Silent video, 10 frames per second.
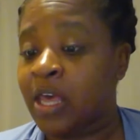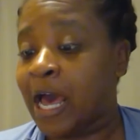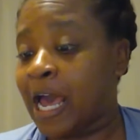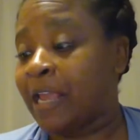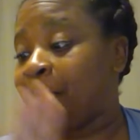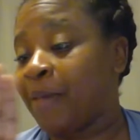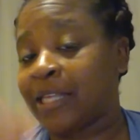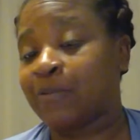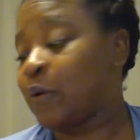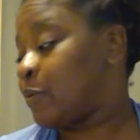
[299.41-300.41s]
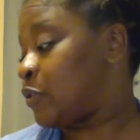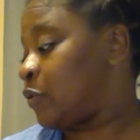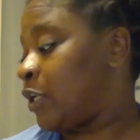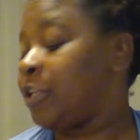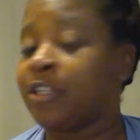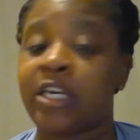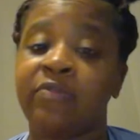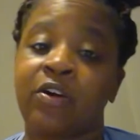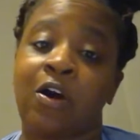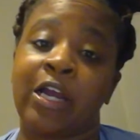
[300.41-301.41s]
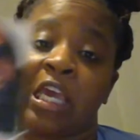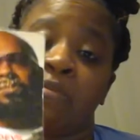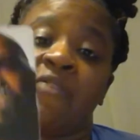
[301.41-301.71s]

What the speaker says: right, back to what we was doing. The devil card came